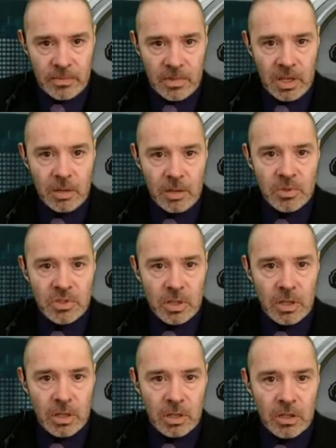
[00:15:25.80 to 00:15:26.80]
It was
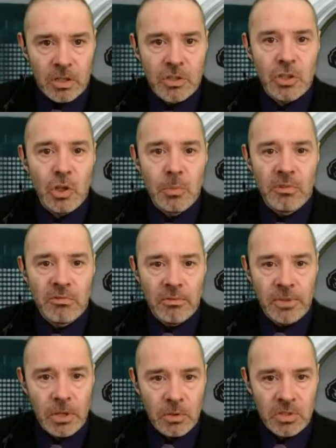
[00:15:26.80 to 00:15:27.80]
a consumer
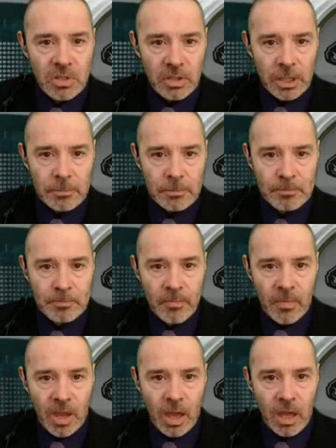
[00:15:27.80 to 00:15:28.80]
review site,
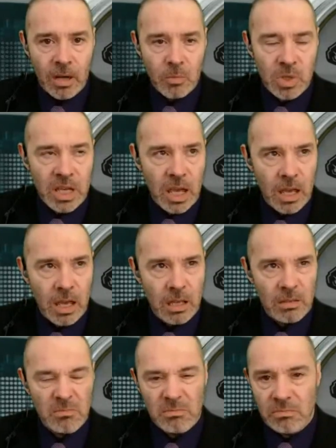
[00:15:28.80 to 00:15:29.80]
and we
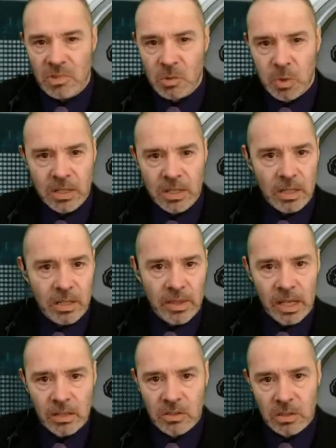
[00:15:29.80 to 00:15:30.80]
had
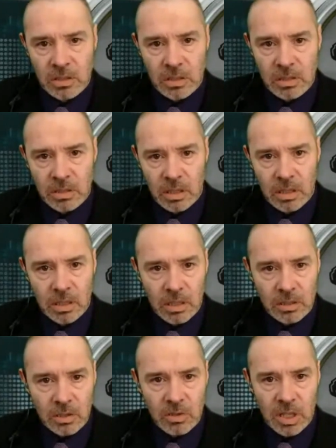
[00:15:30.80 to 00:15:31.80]
20,000
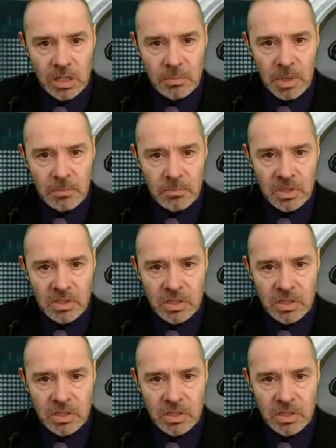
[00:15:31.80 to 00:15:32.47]
UK members.